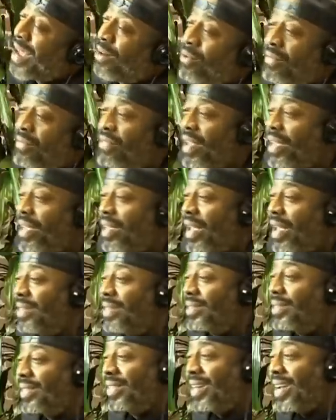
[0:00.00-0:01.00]
on
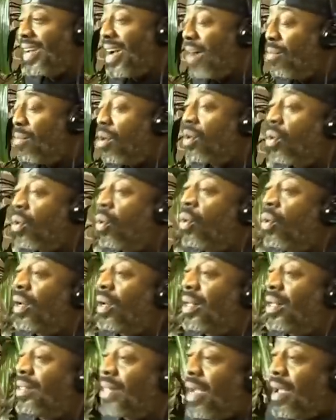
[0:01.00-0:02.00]
vacation, nigga. I'm on
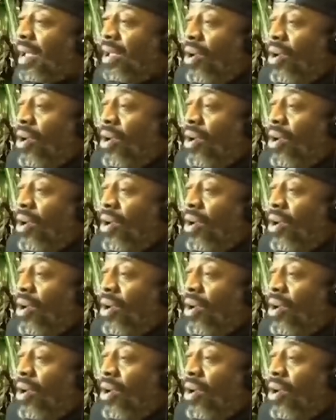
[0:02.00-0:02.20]
holiday.